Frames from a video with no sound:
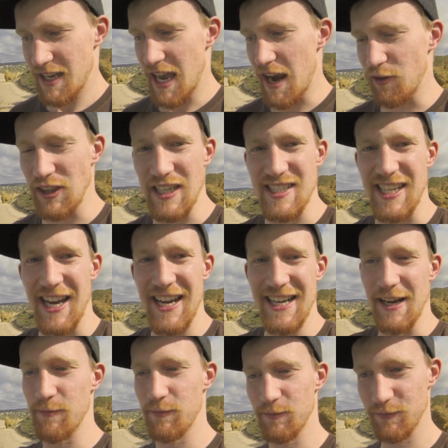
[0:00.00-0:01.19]
Everything's tight,
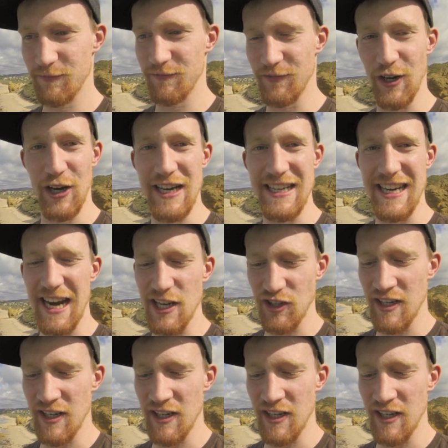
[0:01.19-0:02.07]
I'm very engaged right